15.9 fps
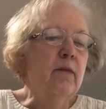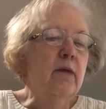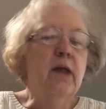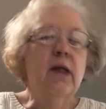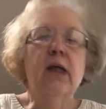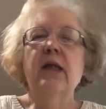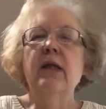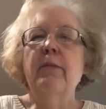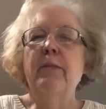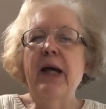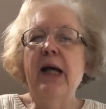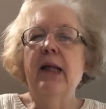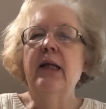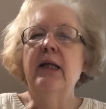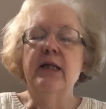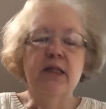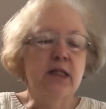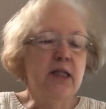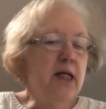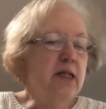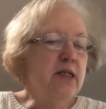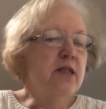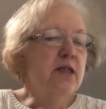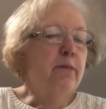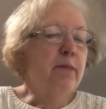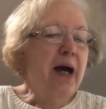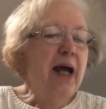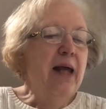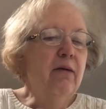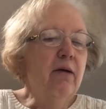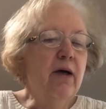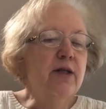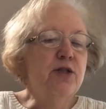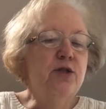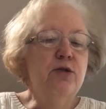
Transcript: In the ballot, it says the bylaws